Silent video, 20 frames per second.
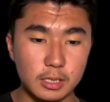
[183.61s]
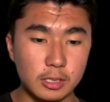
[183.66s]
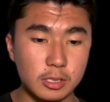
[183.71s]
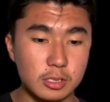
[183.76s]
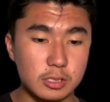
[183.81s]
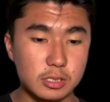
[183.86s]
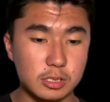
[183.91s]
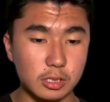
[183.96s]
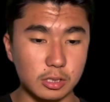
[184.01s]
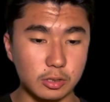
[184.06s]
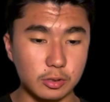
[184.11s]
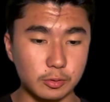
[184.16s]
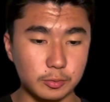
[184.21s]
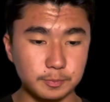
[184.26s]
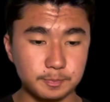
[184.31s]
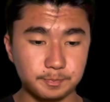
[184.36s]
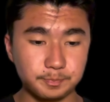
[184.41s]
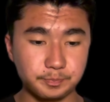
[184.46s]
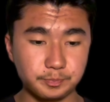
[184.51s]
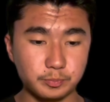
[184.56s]
So
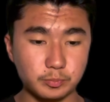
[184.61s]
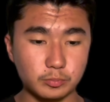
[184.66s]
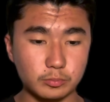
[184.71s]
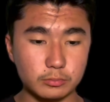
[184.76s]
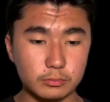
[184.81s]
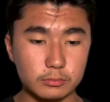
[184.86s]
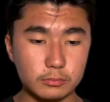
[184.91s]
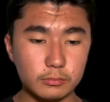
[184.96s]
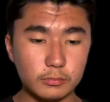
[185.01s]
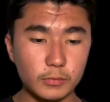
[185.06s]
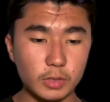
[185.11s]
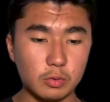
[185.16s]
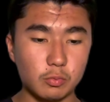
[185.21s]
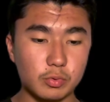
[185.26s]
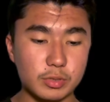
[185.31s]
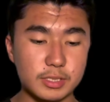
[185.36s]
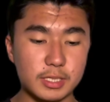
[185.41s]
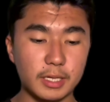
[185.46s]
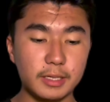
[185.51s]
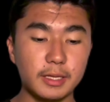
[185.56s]
we're
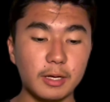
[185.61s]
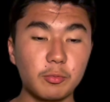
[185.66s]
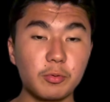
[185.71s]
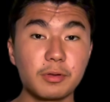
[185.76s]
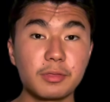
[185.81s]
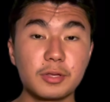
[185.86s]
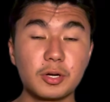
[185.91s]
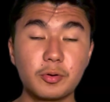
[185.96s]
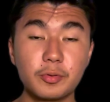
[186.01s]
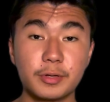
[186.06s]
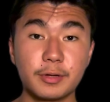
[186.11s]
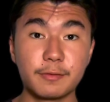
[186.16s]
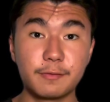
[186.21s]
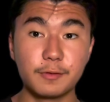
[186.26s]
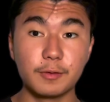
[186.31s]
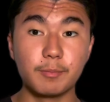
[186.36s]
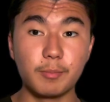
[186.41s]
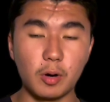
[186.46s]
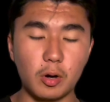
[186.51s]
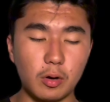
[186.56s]
saying that we're throwing a
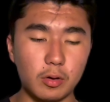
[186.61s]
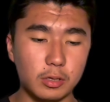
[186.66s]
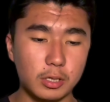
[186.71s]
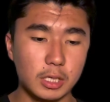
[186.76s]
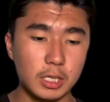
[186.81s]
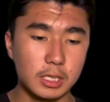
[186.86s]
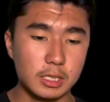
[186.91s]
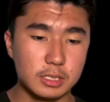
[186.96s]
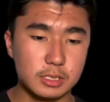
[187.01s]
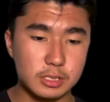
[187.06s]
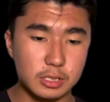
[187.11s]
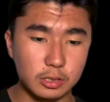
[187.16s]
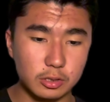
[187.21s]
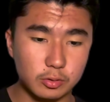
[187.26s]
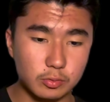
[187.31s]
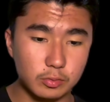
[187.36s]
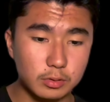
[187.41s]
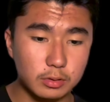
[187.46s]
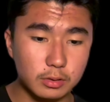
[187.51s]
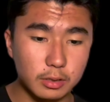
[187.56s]
football.
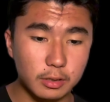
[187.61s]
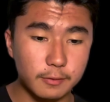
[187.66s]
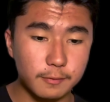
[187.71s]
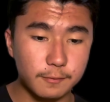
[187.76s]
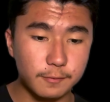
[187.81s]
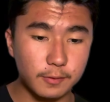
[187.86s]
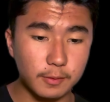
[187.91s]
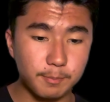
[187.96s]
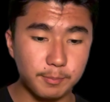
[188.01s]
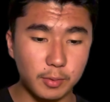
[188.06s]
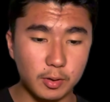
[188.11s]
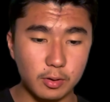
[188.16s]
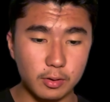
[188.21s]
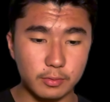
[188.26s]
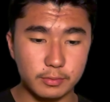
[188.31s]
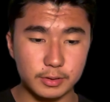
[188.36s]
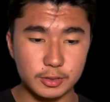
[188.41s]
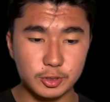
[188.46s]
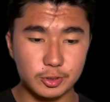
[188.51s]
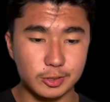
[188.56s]
So a football,
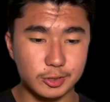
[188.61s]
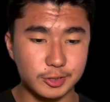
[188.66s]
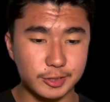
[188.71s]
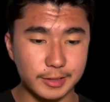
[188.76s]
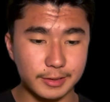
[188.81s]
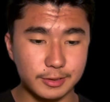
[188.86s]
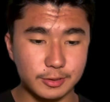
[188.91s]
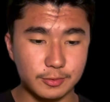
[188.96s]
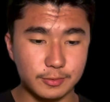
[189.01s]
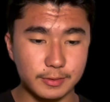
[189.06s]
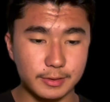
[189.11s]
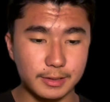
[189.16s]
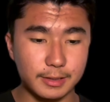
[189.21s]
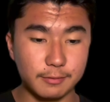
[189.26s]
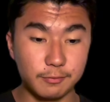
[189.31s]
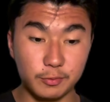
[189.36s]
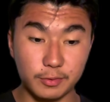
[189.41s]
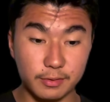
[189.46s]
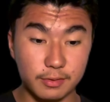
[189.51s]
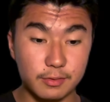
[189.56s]
the trajectory, if
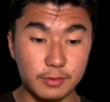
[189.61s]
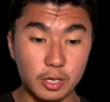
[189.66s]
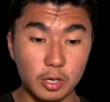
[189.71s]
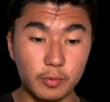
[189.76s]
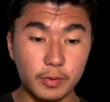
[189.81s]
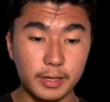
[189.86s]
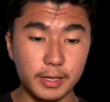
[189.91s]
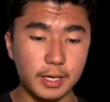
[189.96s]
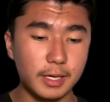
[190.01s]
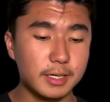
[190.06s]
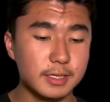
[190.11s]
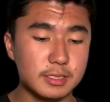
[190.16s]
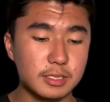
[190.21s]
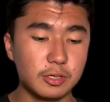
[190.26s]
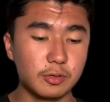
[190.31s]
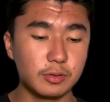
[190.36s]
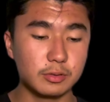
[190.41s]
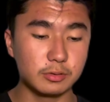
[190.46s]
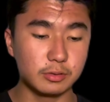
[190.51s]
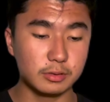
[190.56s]
we throw it, is
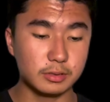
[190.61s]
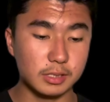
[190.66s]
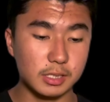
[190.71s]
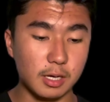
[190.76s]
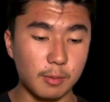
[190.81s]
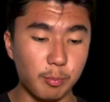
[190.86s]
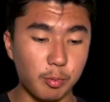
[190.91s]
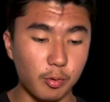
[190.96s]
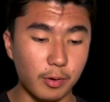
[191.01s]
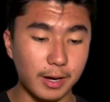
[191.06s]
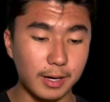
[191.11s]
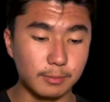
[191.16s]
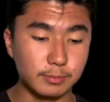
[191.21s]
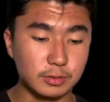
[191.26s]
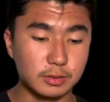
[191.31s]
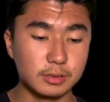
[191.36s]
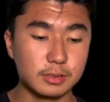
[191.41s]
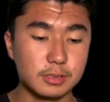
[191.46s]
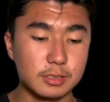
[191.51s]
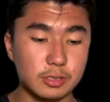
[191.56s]
going to look like a
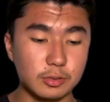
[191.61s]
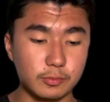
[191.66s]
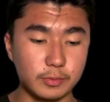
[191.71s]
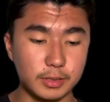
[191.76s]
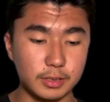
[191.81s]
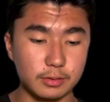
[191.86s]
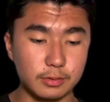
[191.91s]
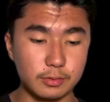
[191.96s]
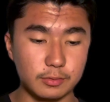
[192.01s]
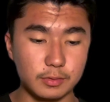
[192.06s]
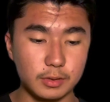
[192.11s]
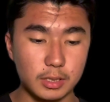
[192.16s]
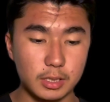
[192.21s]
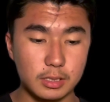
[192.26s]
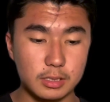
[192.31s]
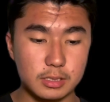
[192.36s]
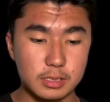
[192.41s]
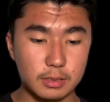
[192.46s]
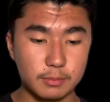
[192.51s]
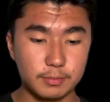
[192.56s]
parabola. So we could do
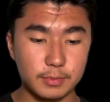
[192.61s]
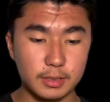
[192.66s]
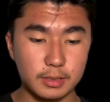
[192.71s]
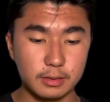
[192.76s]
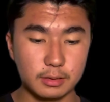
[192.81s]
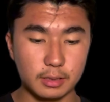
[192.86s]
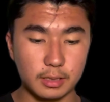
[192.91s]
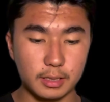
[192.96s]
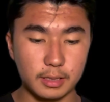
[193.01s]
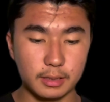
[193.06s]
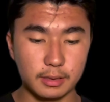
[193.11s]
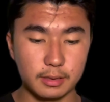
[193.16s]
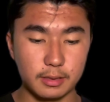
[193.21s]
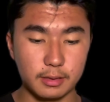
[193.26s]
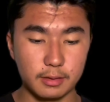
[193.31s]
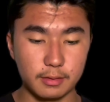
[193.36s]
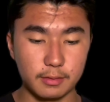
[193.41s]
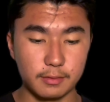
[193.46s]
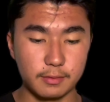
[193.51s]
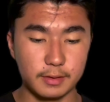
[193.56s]
something like
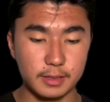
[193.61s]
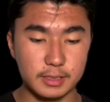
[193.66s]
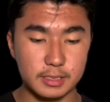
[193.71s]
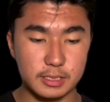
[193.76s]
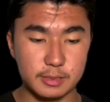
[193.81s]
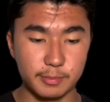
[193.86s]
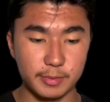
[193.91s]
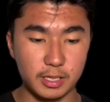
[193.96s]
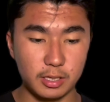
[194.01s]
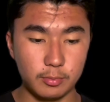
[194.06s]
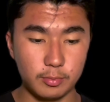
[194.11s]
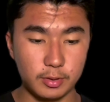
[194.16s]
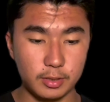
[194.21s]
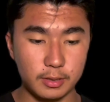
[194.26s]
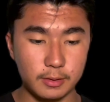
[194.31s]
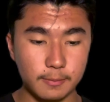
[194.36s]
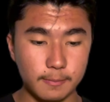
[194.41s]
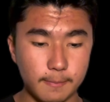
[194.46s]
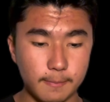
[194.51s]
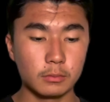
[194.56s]
this maybe,
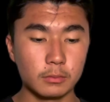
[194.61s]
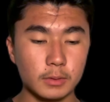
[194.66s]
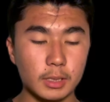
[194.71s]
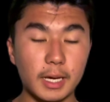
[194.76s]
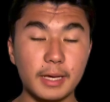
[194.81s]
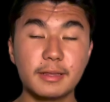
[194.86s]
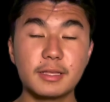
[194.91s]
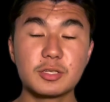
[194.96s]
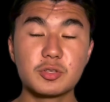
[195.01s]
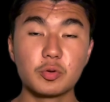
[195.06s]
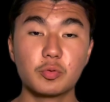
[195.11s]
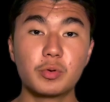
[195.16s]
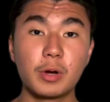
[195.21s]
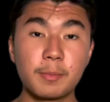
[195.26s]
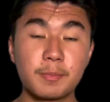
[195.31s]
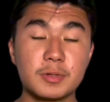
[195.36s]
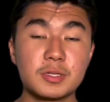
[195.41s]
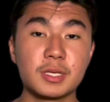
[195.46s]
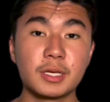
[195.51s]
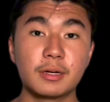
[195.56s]
and this would
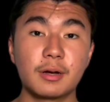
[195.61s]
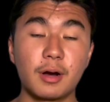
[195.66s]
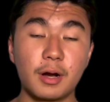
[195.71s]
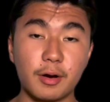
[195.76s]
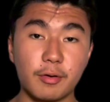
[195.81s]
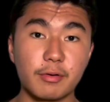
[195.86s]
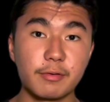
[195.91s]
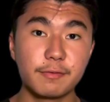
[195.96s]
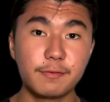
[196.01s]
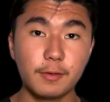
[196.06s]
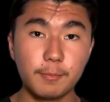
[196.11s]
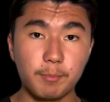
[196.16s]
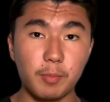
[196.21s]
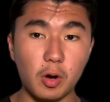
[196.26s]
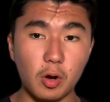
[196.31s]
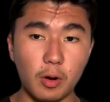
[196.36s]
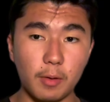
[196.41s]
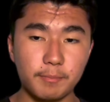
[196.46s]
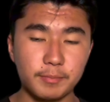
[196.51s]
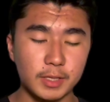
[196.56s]
represent our
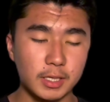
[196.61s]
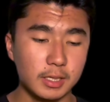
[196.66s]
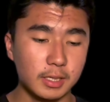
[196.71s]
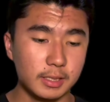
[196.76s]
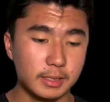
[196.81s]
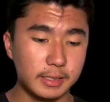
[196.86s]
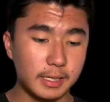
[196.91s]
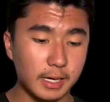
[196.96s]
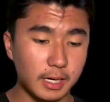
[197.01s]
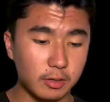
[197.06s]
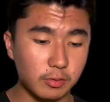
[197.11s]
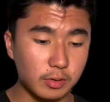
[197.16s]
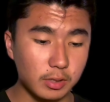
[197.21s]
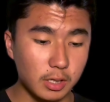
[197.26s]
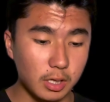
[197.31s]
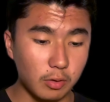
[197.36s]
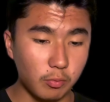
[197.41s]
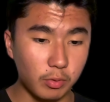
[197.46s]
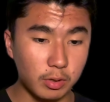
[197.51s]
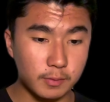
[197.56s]
football. Now,
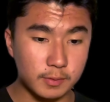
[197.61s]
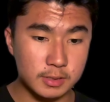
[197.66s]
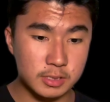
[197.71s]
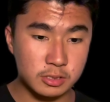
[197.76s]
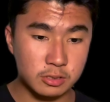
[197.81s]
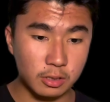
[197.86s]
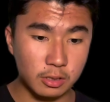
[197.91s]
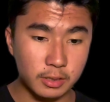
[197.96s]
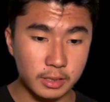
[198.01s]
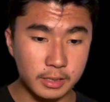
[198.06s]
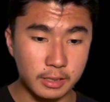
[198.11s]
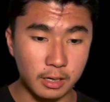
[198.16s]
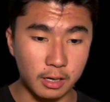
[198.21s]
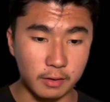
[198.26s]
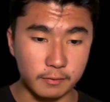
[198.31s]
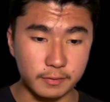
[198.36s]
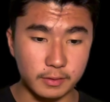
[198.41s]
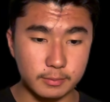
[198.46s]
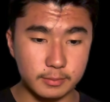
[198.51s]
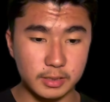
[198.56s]
when we're starting off,
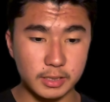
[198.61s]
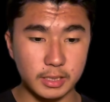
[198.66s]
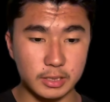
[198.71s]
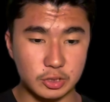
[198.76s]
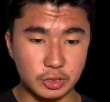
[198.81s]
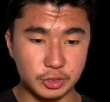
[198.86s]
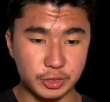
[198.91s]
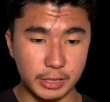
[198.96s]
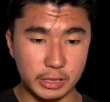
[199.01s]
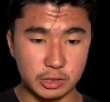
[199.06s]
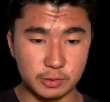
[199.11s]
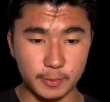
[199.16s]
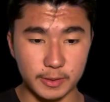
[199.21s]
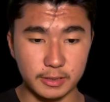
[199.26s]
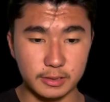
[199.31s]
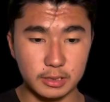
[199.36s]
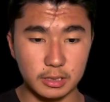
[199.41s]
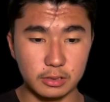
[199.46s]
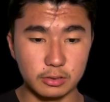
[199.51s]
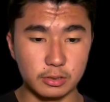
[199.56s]
and let me actually change my
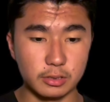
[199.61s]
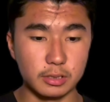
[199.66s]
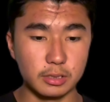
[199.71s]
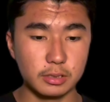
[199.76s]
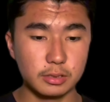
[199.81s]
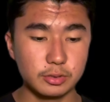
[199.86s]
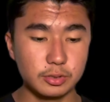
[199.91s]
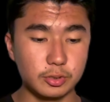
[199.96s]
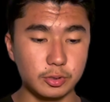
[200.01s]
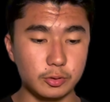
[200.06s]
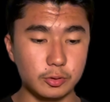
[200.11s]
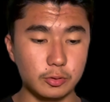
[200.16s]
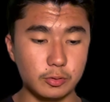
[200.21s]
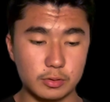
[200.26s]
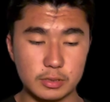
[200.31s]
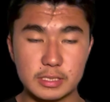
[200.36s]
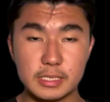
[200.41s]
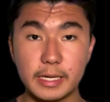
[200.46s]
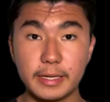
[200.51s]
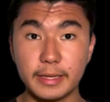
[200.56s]
color to
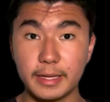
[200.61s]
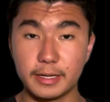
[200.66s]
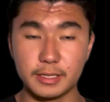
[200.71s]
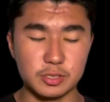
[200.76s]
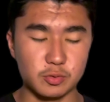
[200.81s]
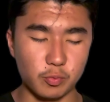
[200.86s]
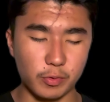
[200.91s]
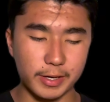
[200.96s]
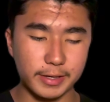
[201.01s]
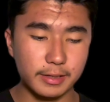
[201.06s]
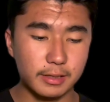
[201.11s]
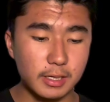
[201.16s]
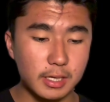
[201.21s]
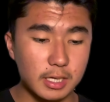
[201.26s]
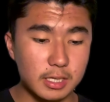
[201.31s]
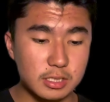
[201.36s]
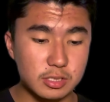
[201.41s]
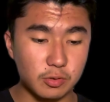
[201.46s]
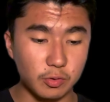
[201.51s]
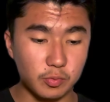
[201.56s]
say that it's red.
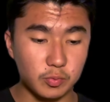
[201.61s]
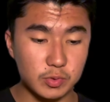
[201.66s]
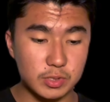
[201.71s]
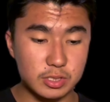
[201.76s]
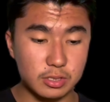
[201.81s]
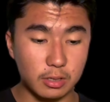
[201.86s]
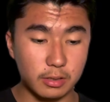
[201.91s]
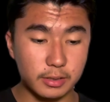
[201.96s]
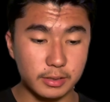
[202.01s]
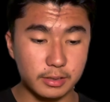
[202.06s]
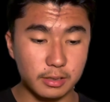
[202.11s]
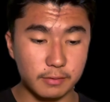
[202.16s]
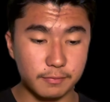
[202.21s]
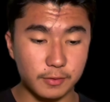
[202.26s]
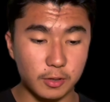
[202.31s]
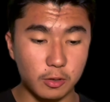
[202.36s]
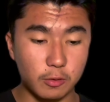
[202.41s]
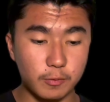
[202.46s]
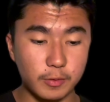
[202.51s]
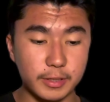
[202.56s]
So when we're starting off
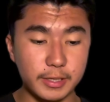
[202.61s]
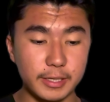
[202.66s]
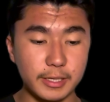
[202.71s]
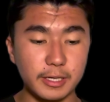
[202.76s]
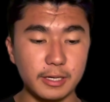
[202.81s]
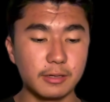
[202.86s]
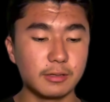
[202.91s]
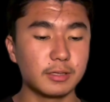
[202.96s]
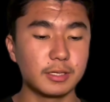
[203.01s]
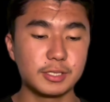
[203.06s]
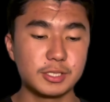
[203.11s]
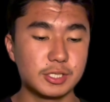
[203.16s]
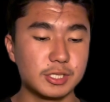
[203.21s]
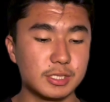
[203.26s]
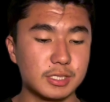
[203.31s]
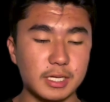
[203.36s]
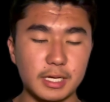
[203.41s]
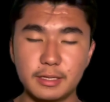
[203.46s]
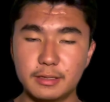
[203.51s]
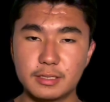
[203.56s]
over here, let's just
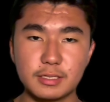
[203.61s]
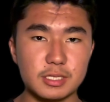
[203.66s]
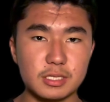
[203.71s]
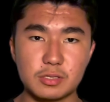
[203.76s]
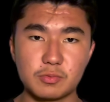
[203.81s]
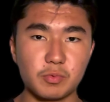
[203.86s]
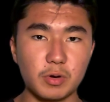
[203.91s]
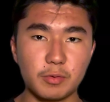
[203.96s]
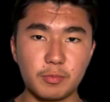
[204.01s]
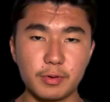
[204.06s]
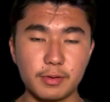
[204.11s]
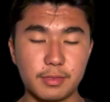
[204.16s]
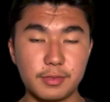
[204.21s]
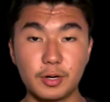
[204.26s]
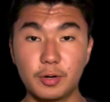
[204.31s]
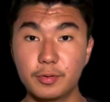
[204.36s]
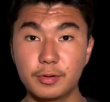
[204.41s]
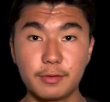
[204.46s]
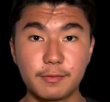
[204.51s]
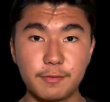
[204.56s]
say this is where we're
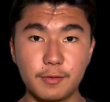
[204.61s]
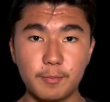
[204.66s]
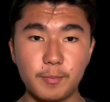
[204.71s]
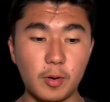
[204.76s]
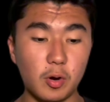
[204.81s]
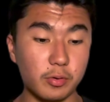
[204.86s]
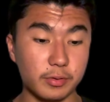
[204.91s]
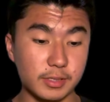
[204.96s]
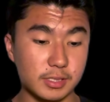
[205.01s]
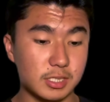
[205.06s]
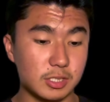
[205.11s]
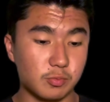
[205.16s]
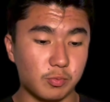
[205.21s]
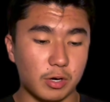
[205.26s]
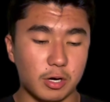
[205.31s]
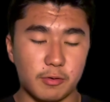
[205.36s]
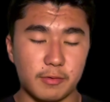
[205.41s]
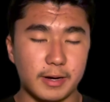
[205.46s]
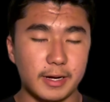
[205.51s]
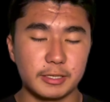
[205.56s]
throwing the football. This is
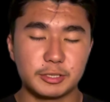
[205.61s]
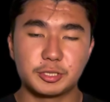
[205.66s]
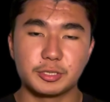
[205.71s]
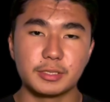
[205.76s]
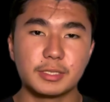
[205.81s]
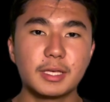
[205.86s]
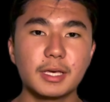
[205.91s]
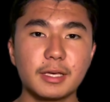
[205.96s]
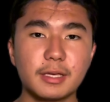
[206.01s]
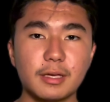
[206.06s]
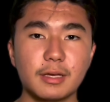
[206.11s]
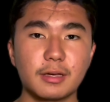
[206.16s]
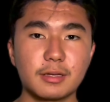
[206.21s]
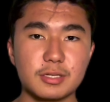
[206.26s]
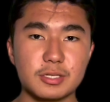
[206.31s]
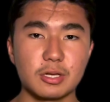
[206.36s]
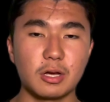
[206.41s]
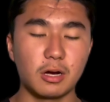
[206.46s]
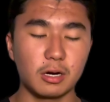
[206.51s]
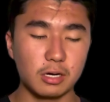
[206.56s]
where we're actually kicking a
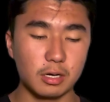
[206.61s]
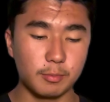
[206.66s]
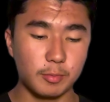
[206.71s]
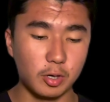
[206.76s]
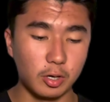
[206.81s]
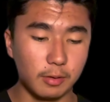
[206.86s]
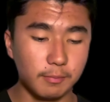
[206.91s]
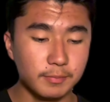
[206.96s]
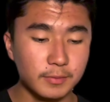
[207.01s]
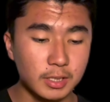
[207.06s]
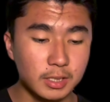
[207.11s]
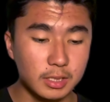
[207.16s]
soccer ball.